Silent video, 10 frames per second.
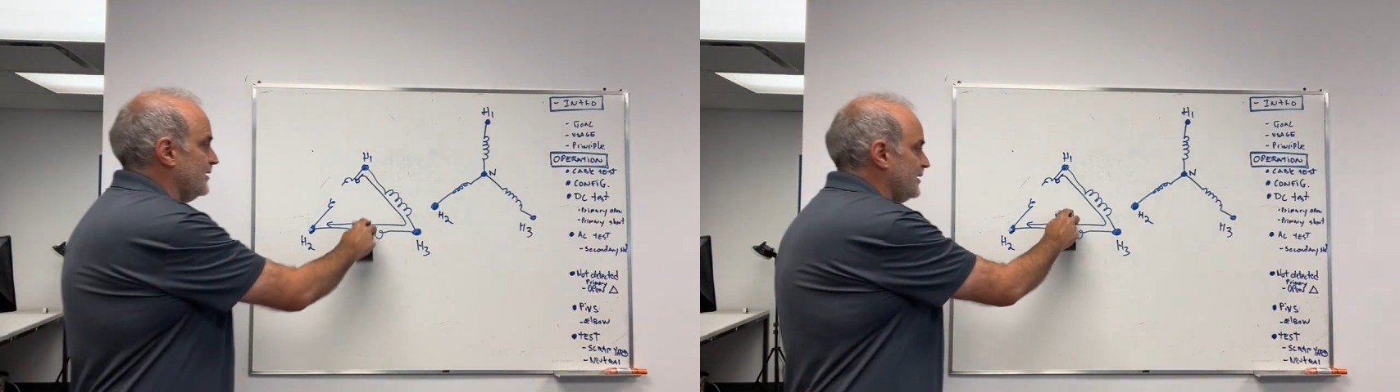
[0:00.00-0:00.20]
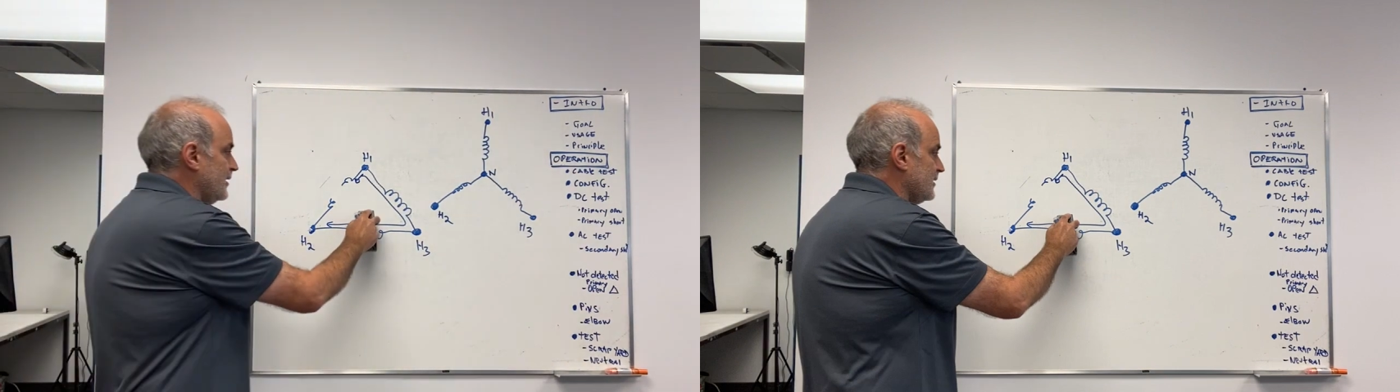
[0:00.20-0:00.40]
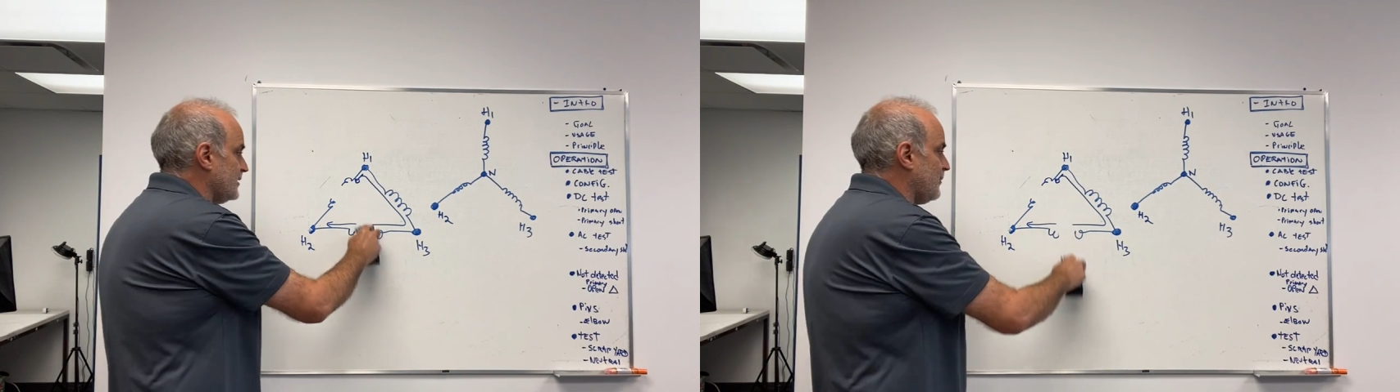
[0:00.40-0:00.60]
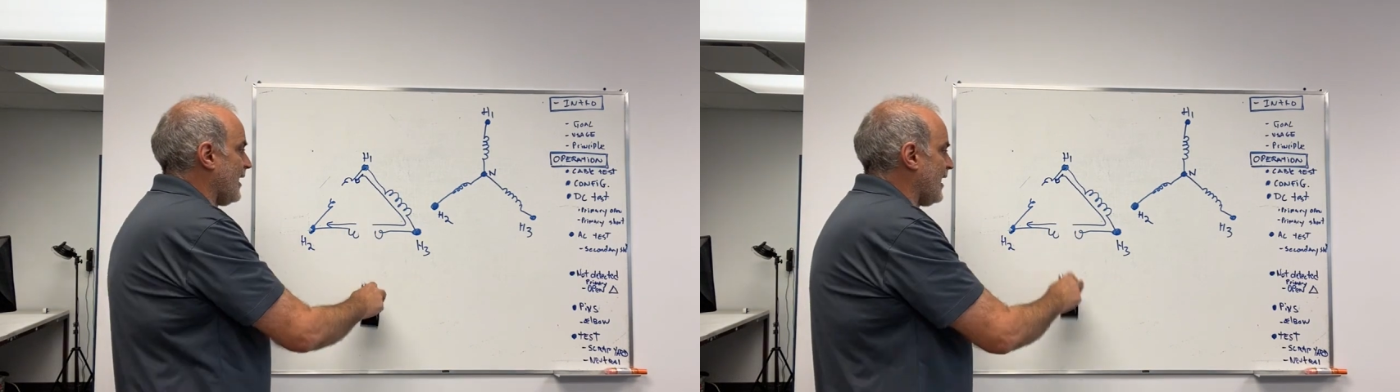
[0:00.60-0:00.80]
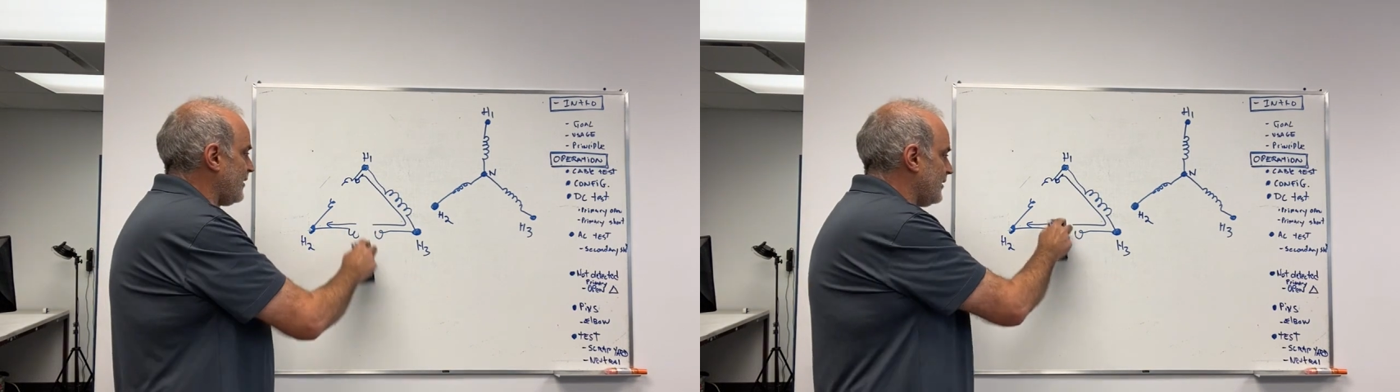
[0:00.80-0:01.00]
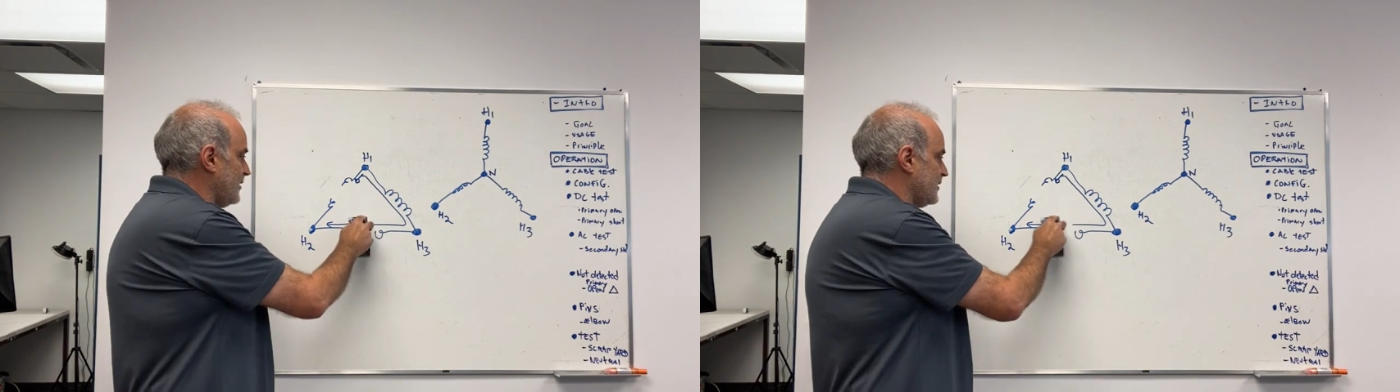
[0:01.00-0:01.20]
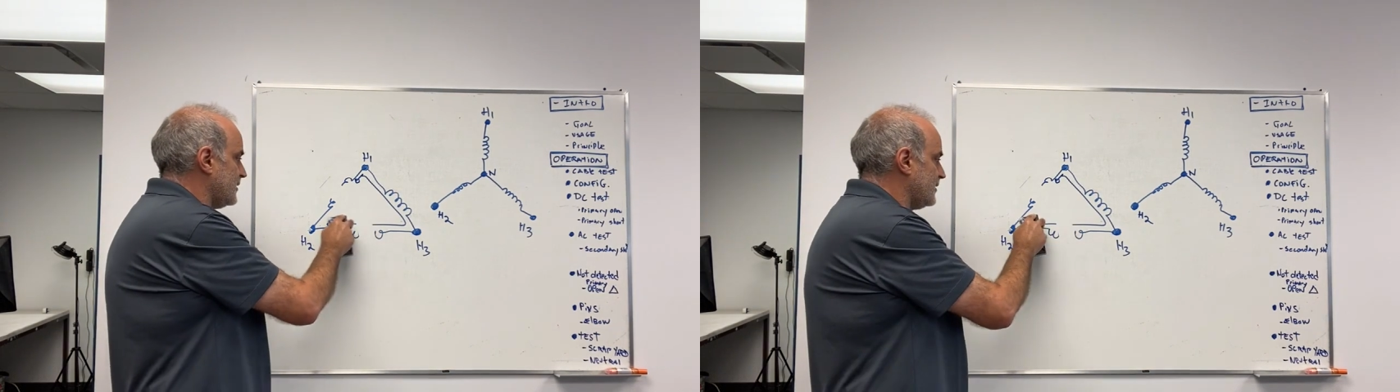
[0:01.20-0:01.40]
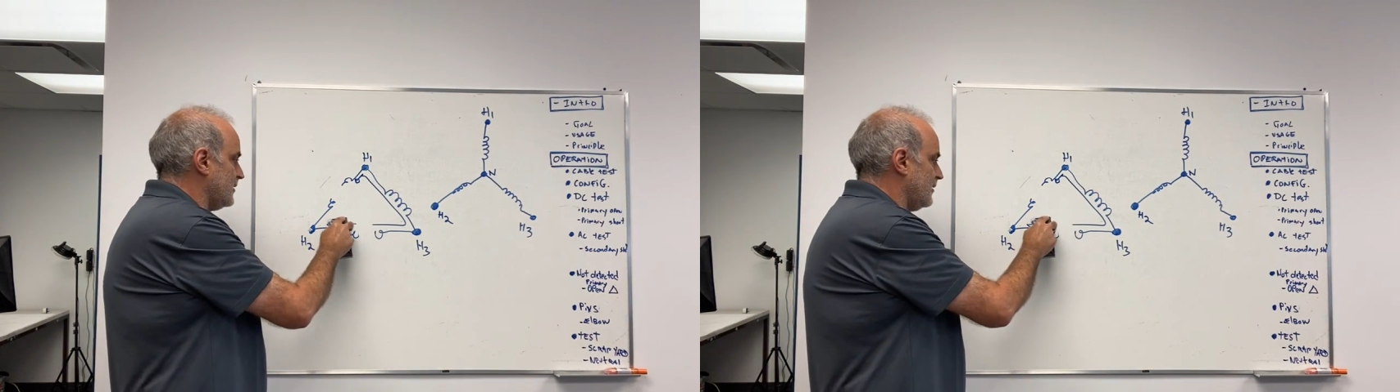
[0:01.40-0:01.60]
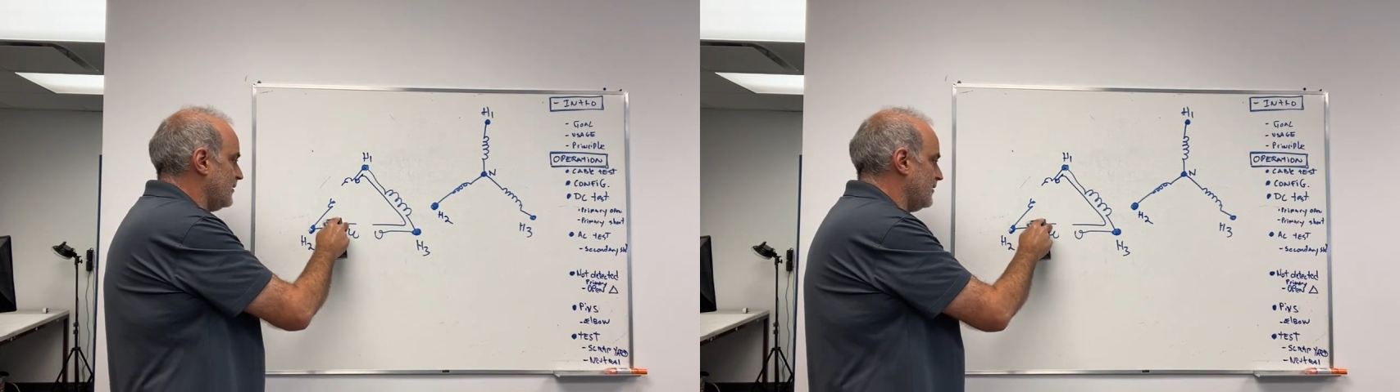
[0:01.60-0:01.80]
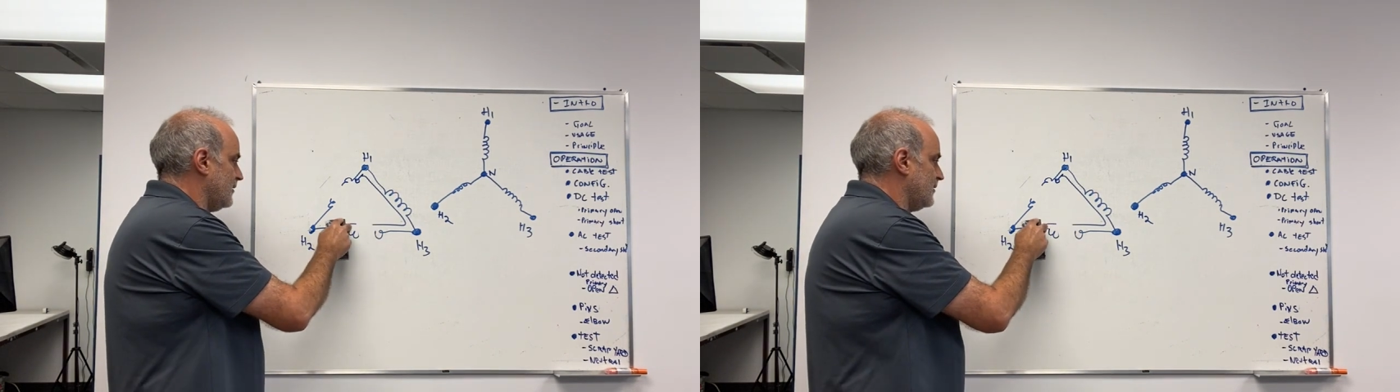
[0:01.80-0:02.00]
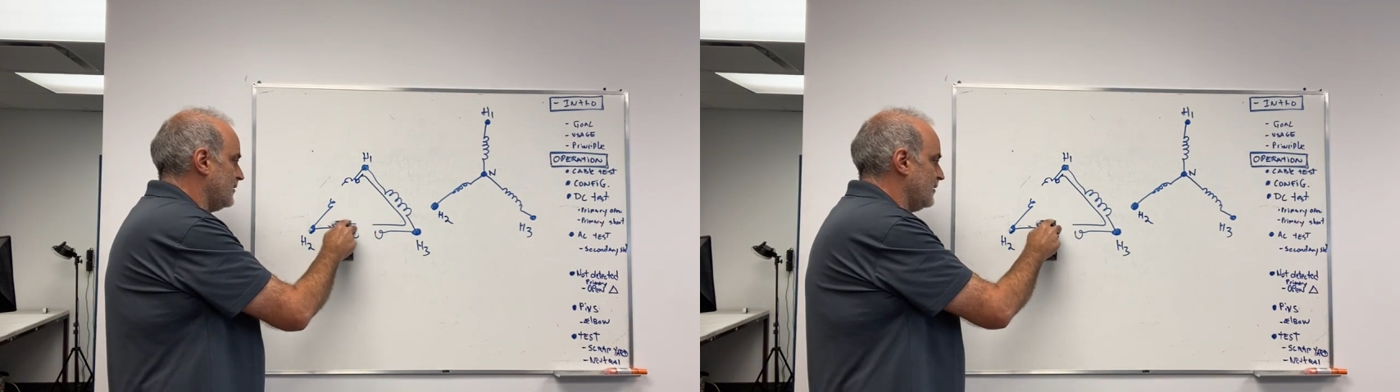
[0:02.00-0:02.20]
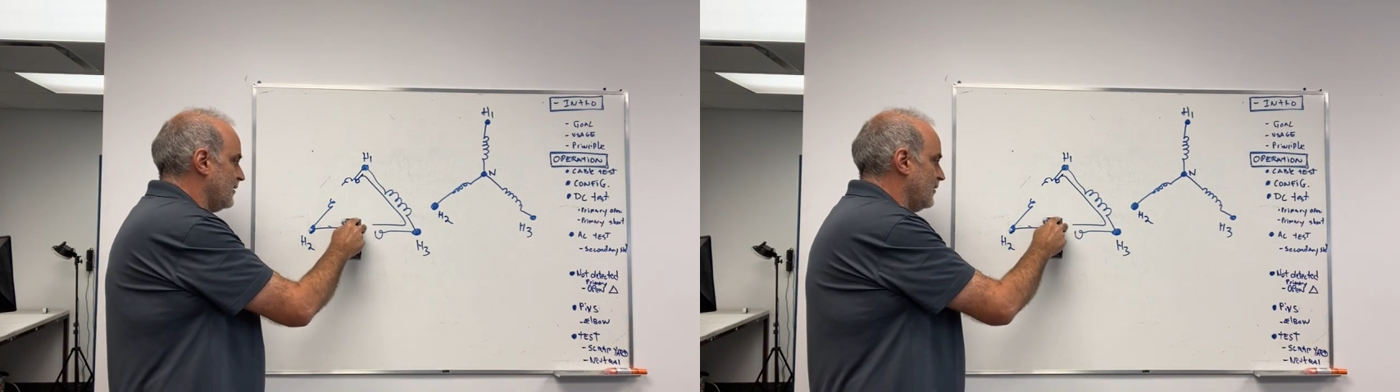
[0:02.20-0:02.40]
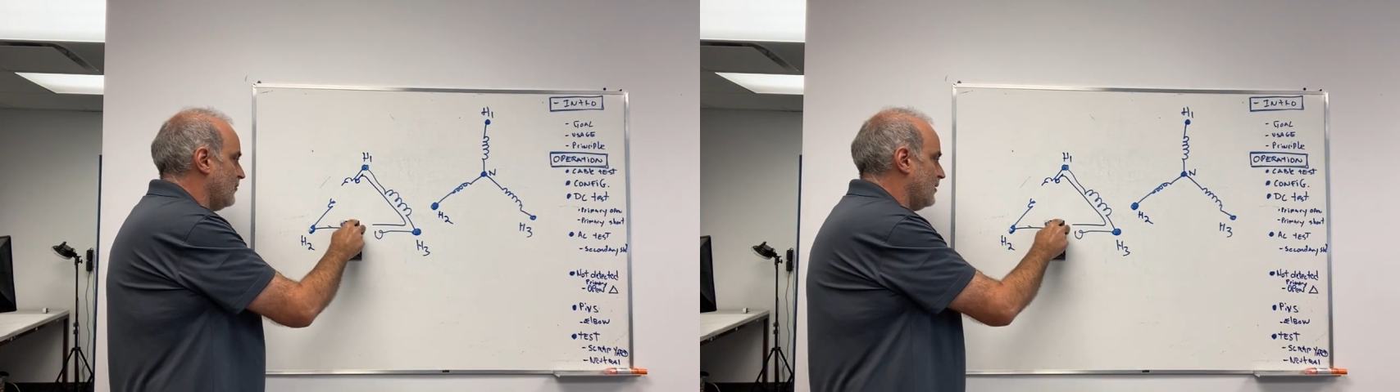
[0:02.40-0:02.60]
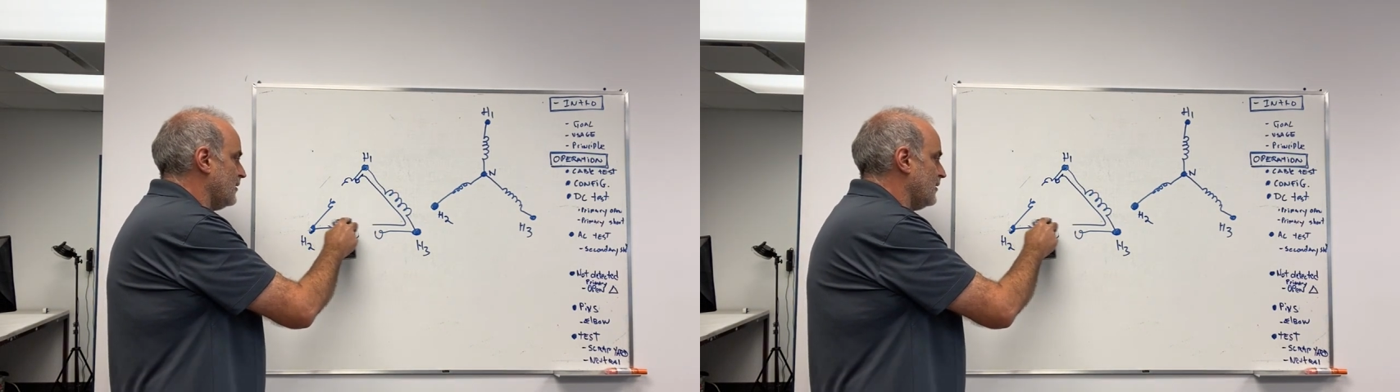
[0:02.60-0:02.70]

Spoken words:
this path is, well,